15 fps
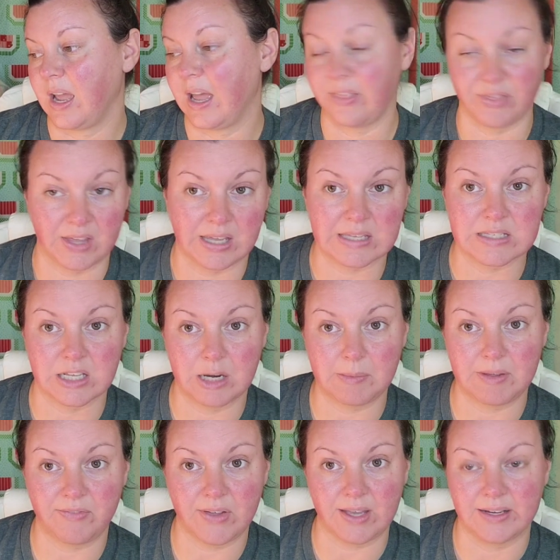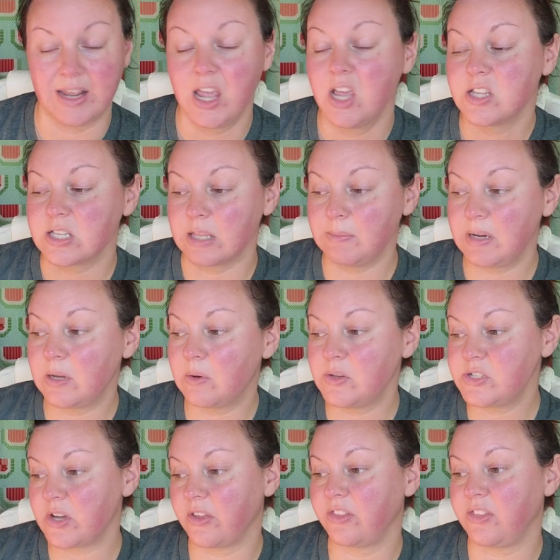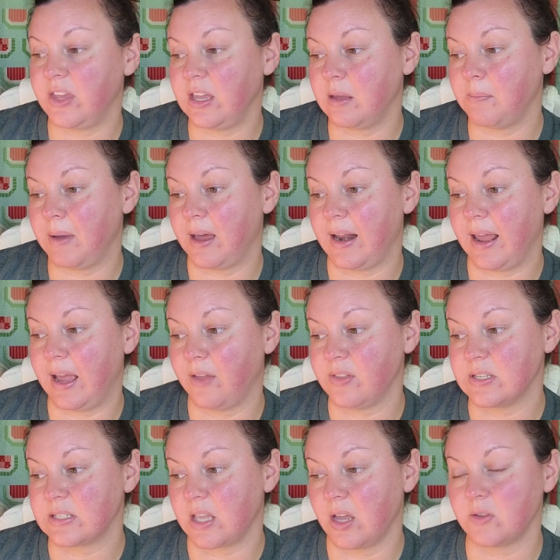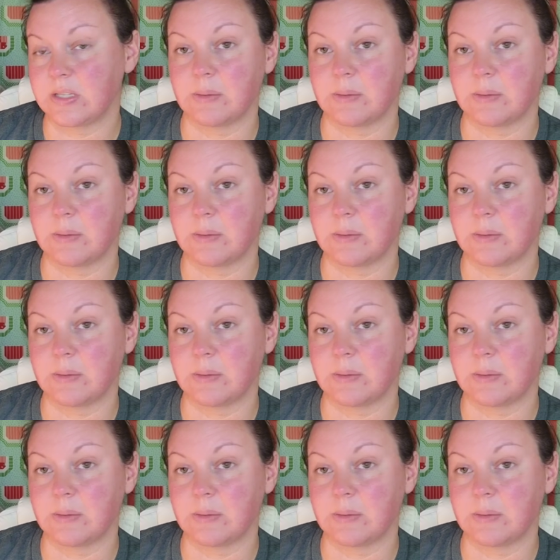I think it's going to be fun. So let me know what y'all think about how this goes.